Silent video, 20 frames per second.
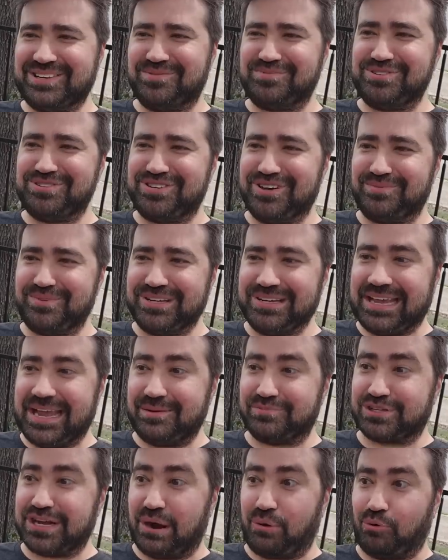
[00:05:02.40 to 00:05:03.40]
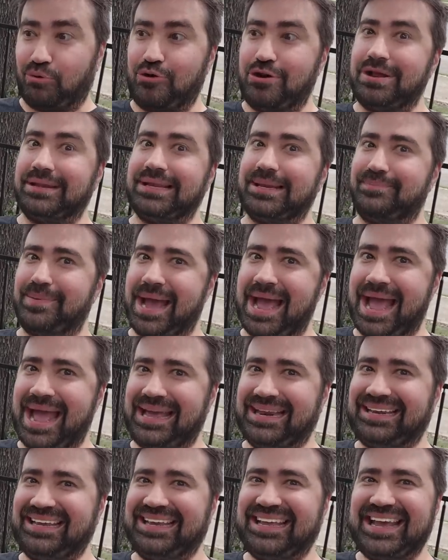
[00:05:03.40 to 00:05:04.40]
the WWE games got really
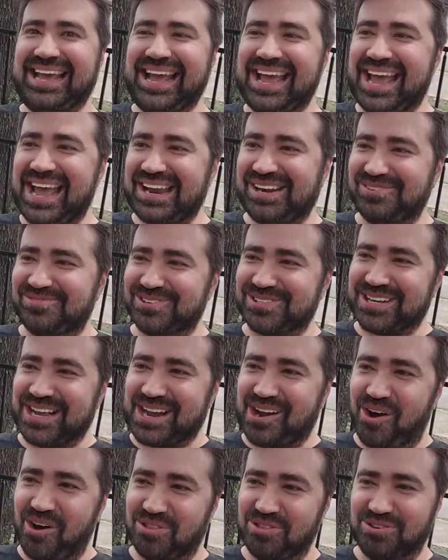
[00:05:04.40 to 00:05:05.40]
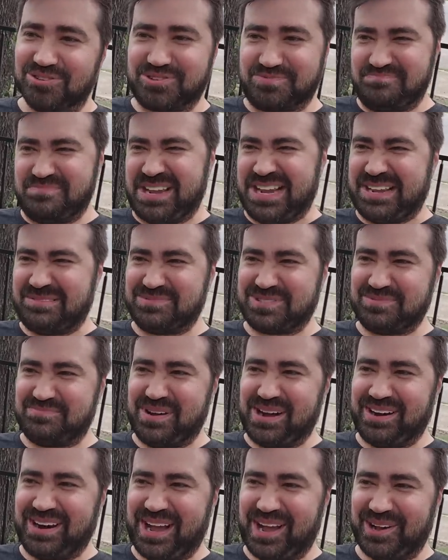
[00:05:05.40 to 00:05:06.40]
bad? and it was like all those memes
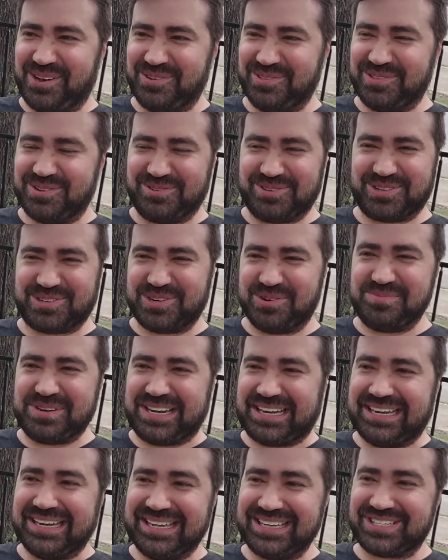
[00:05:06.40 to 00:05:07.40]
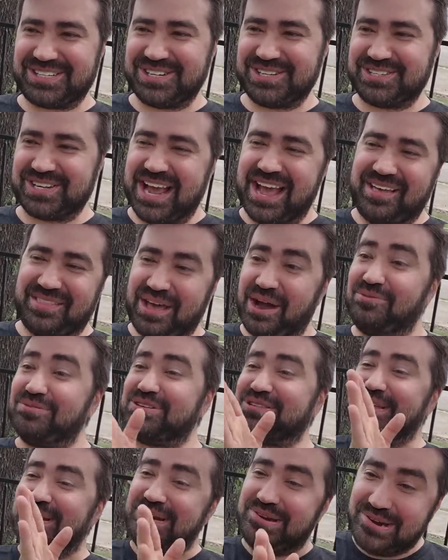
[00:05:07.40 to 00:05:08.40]
about how there were so many glitches. That
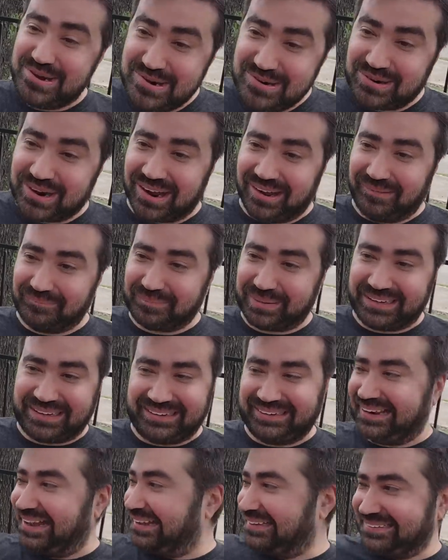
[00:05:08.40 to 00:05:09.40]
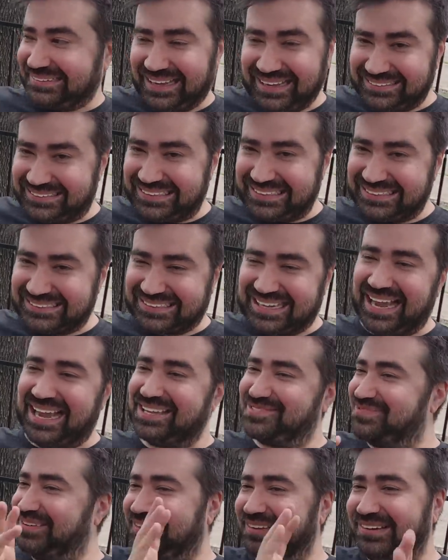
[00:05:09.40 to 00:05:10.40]
was the new company, not not these
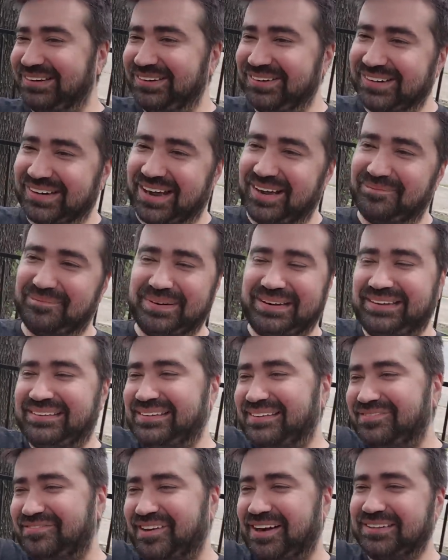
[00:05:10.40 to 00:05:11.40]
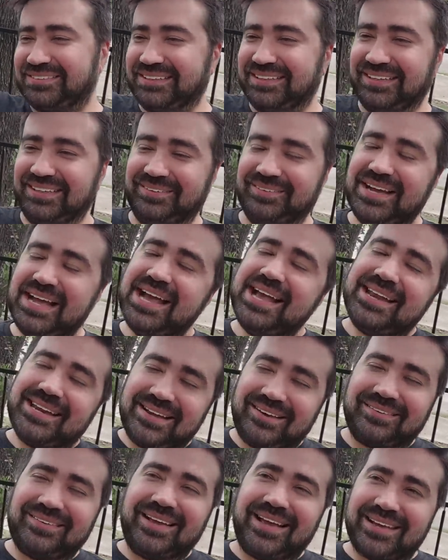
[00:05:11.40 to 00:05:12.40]
guys, but the new company that fucked it up.
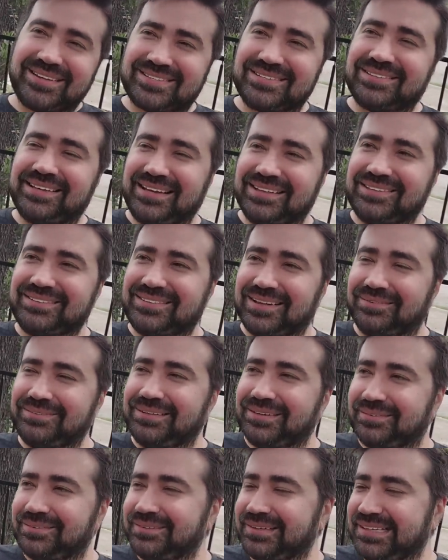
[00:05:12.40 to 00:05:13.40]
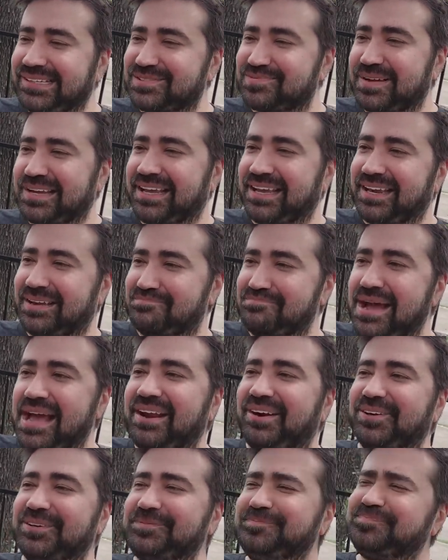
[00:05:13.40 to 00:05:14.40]
Now, yes, it, WWE's been getting
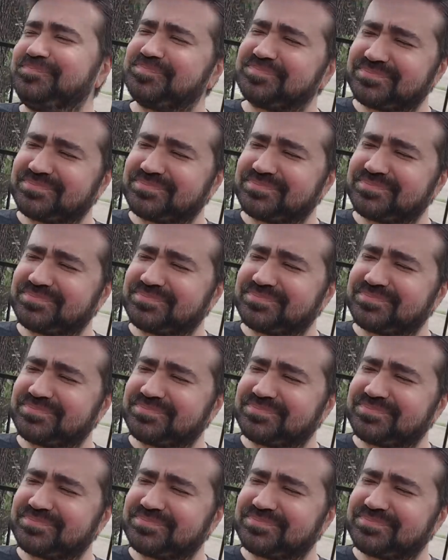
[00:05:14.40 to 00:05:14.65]
better,